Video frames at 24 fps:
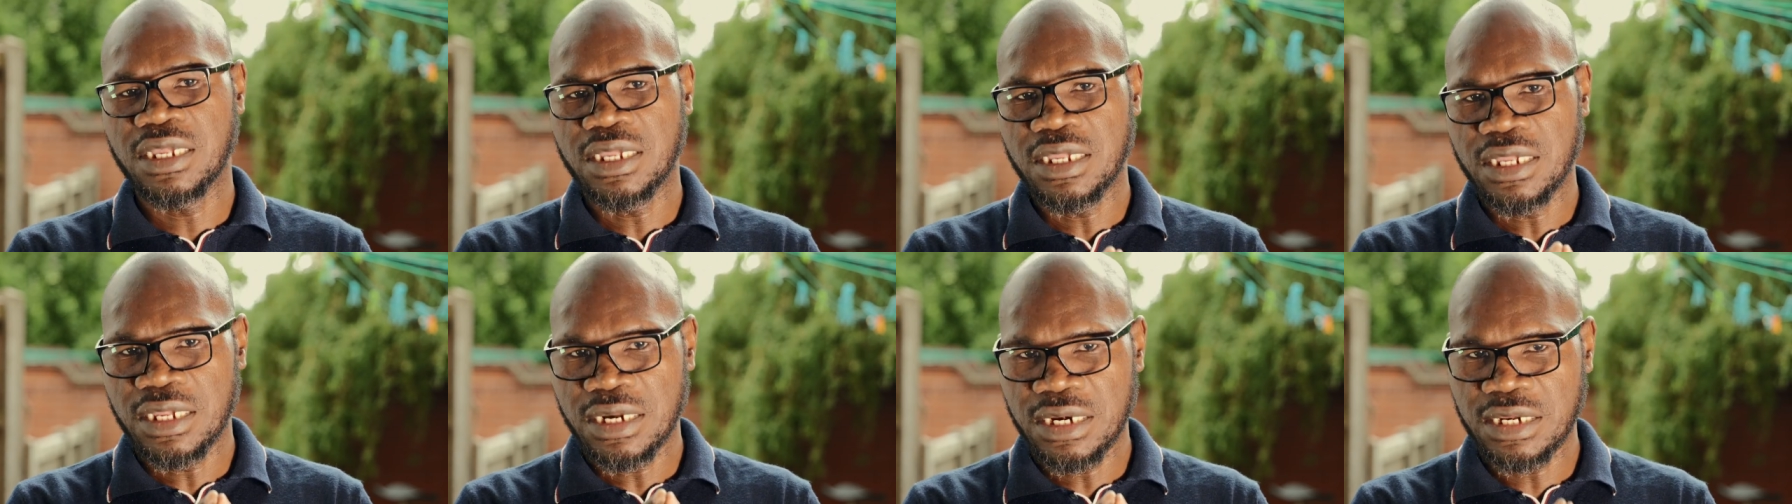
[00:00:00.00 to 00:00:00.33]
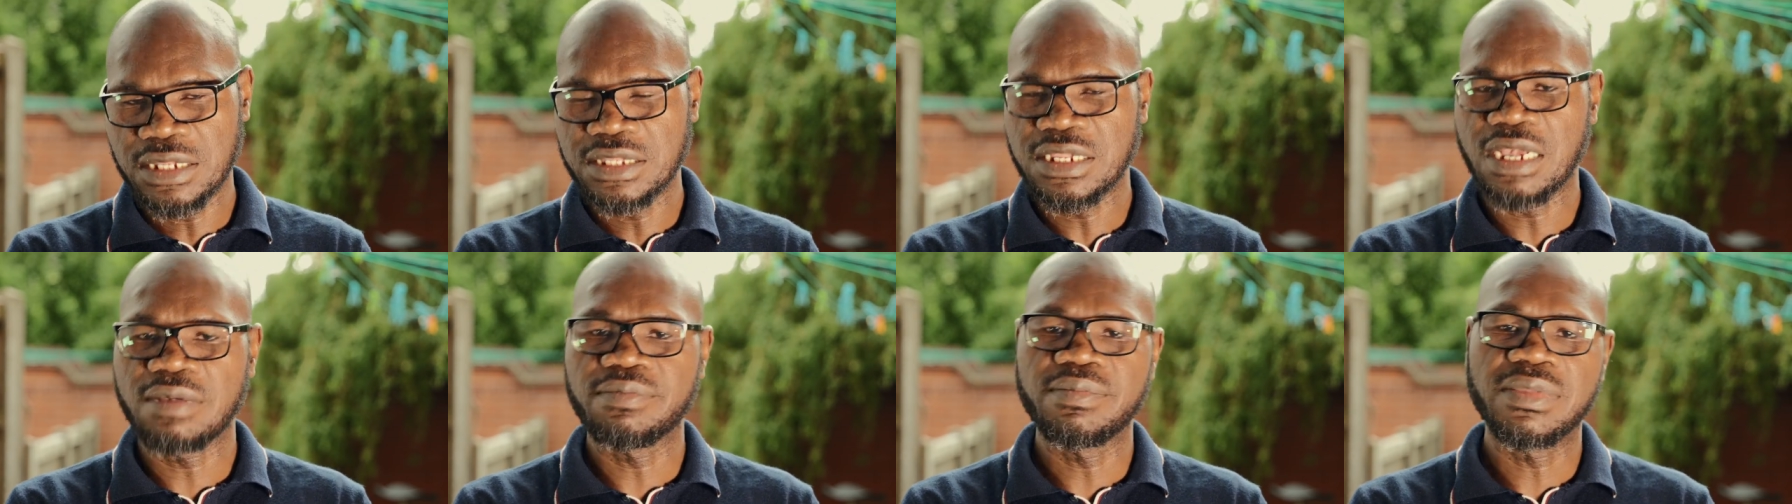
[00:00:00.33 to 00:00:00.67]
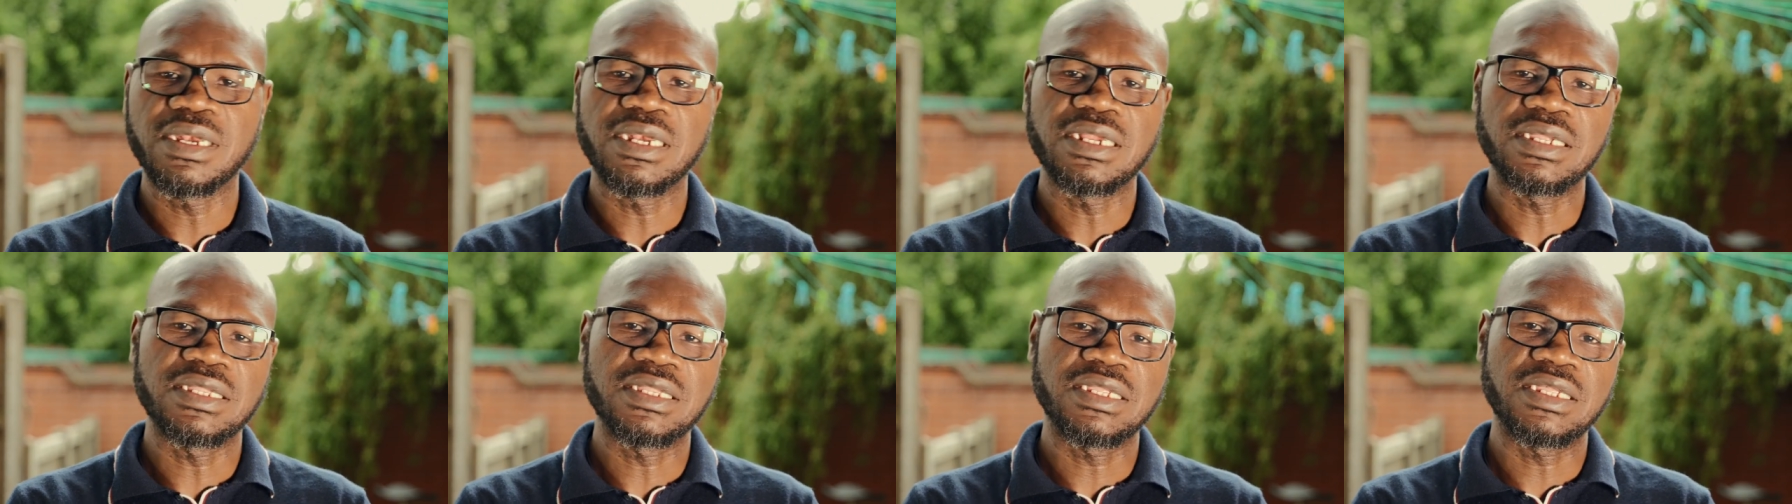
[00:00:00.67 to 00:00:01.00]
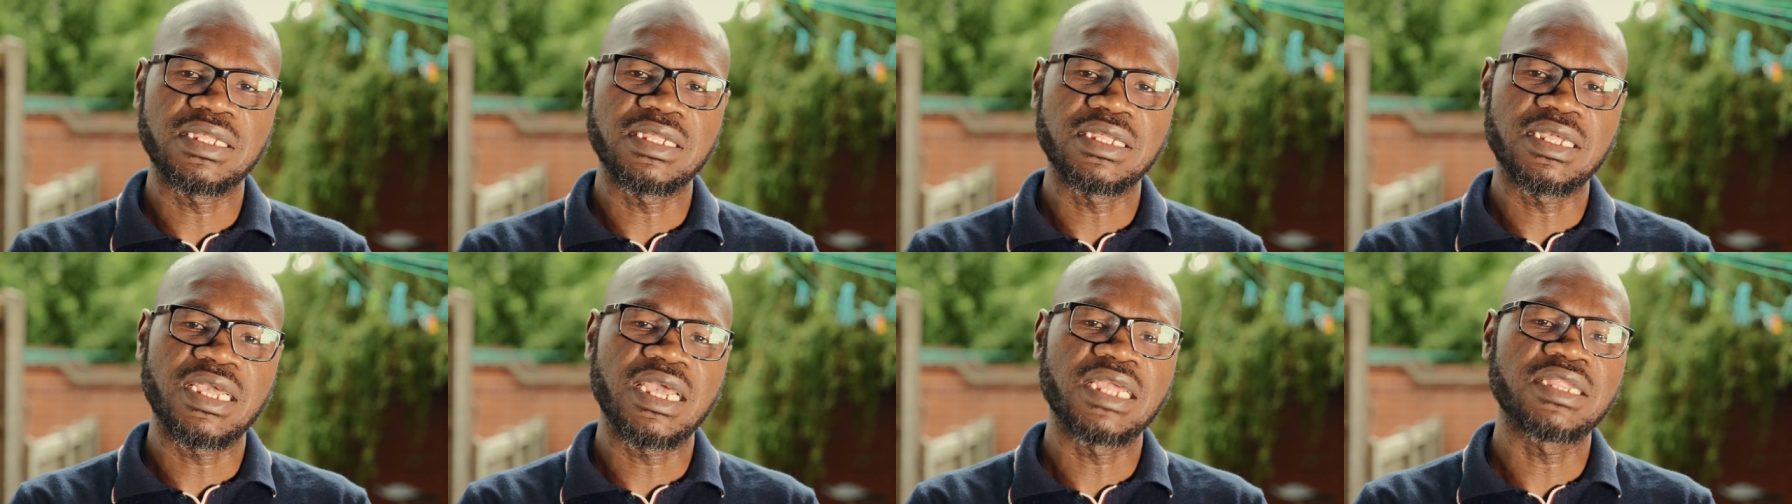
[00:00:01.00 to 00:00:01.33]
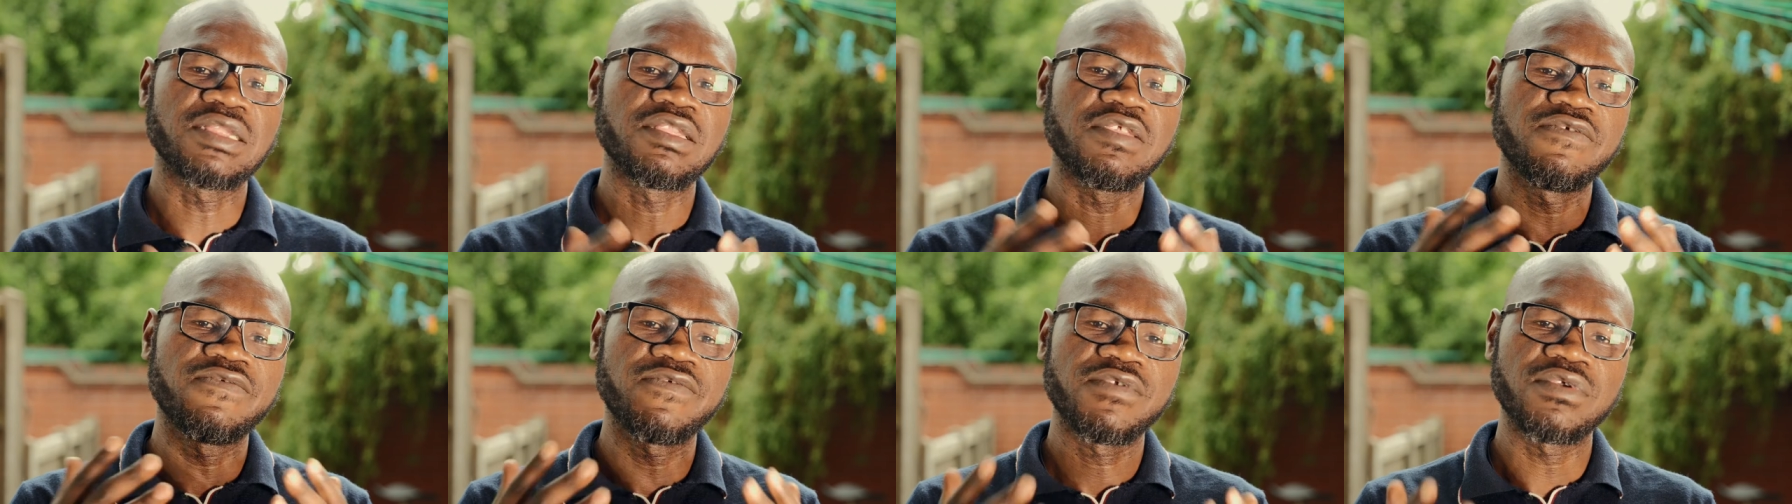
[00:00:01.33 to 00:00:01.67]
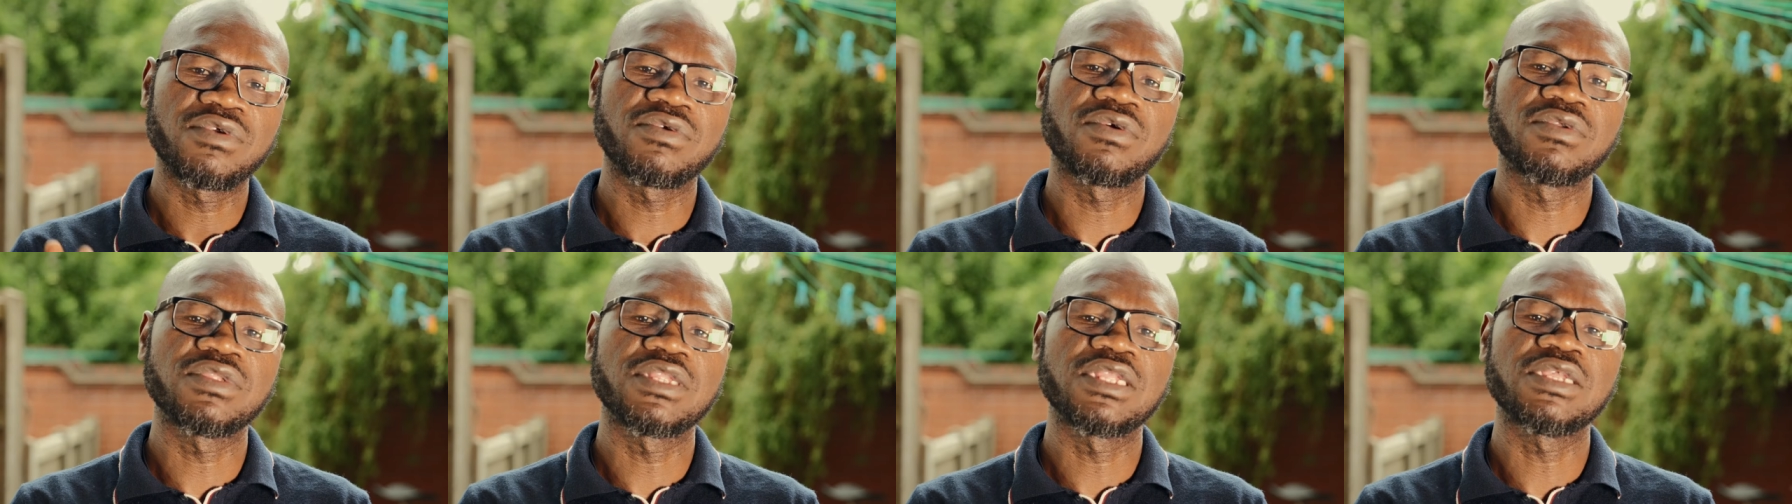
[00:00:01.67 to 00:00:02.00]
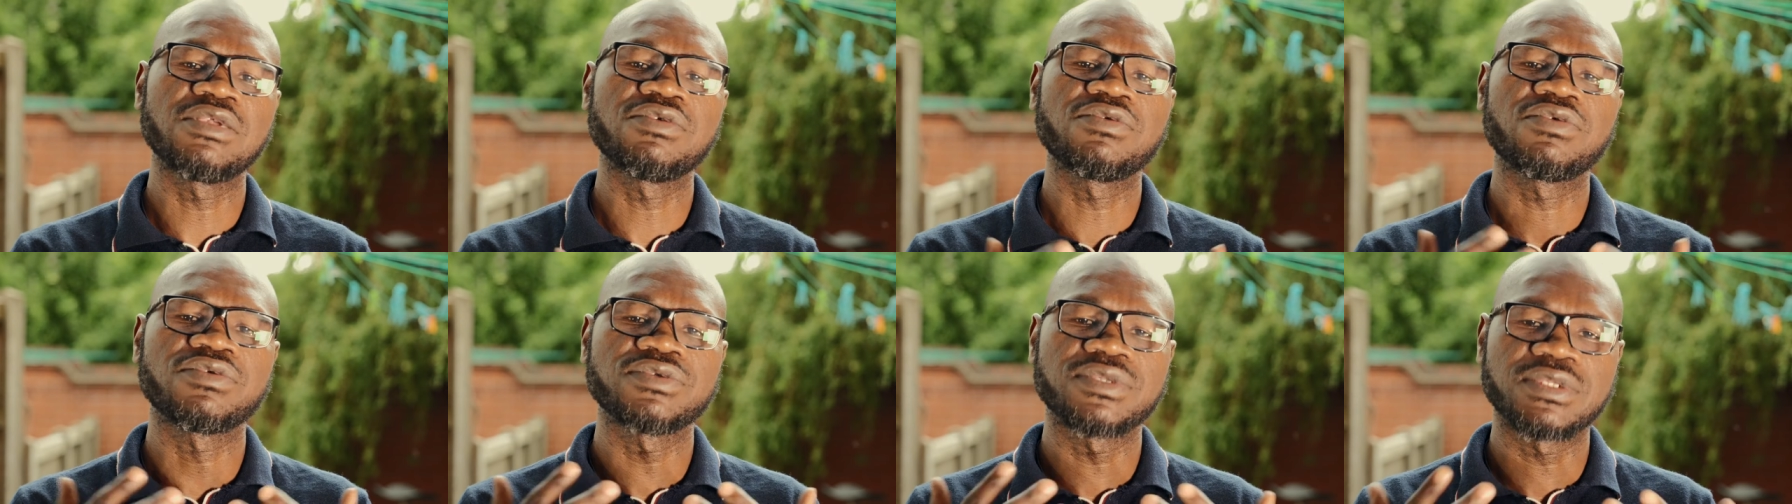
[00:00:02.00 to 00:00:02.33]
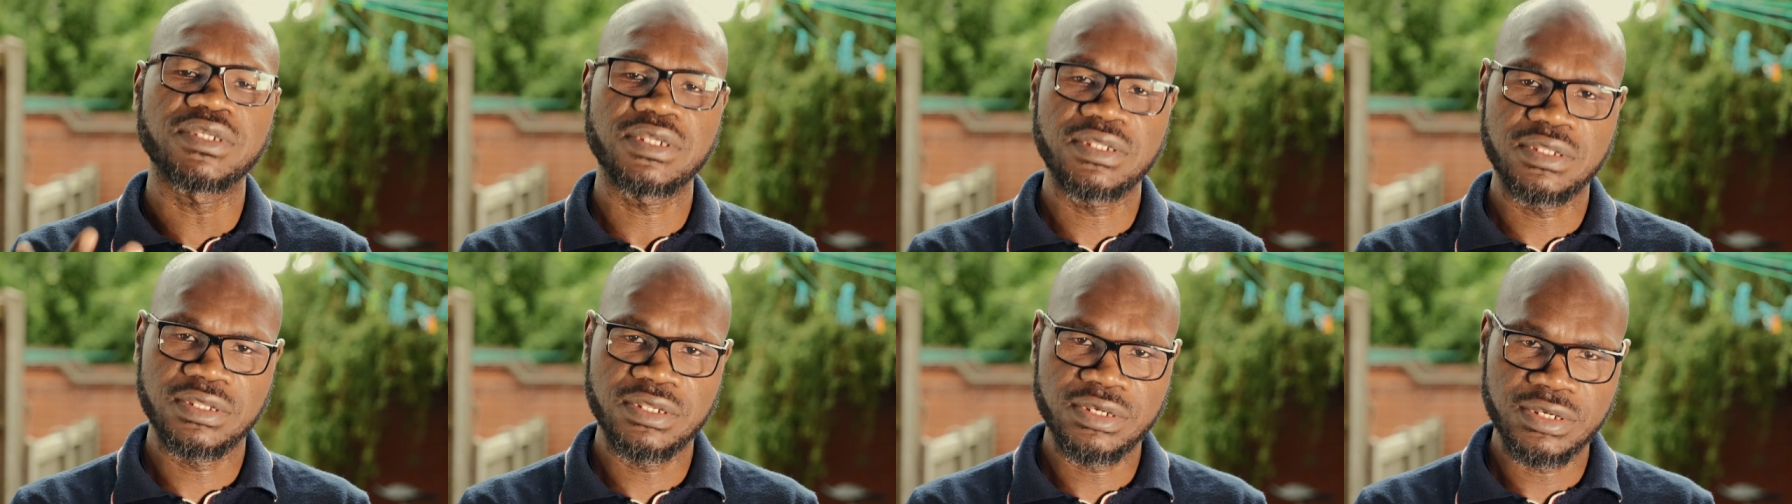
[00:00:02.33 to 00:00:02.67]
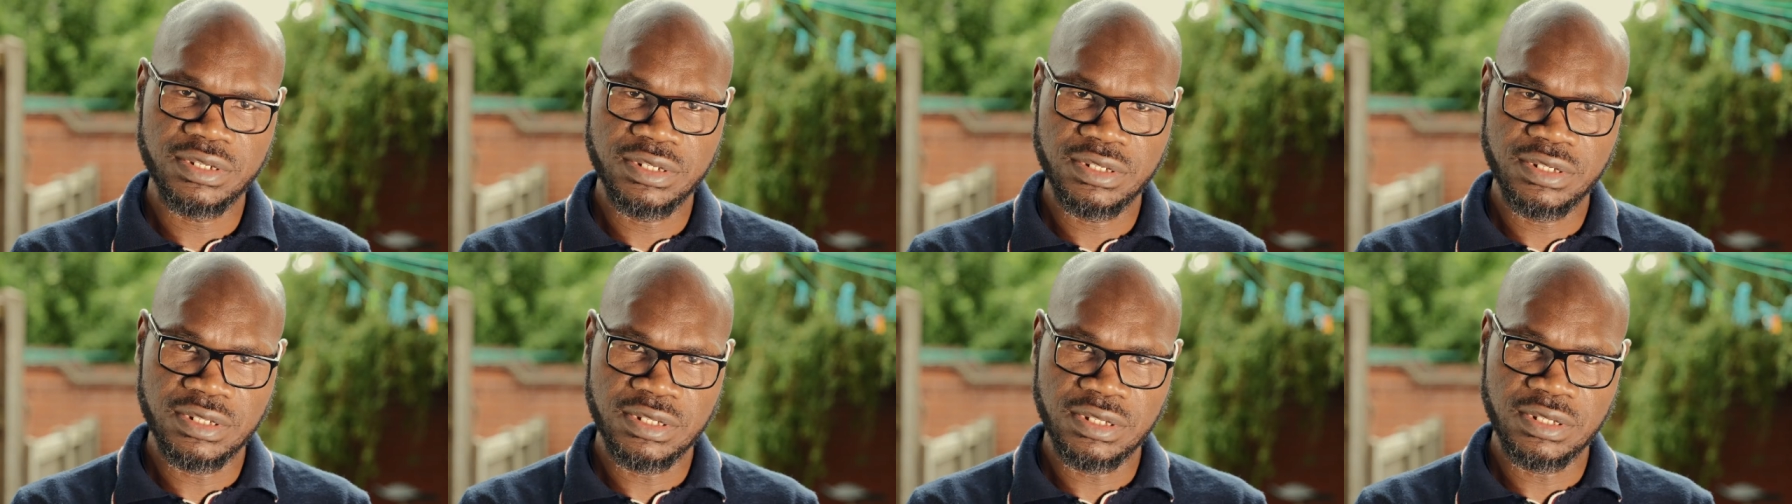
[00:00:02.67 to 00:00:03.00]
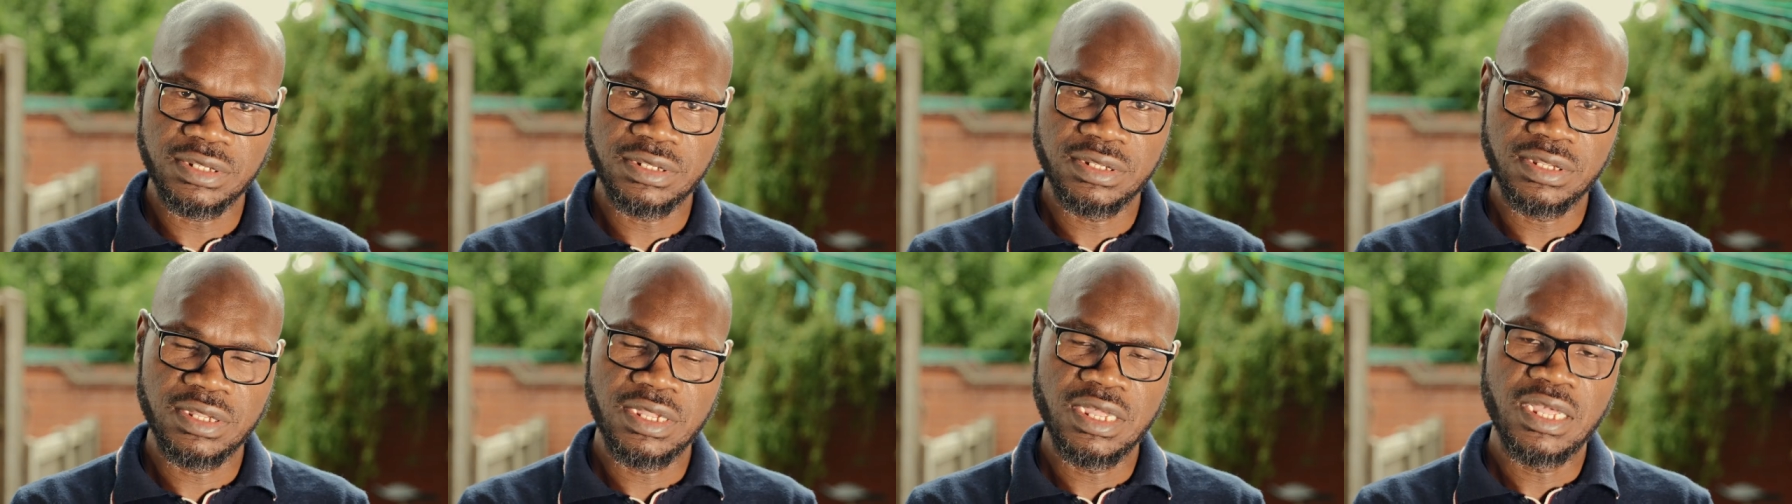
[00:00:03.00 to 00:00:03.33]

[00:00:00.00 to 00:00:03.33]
irritability, and difficulty concentrating,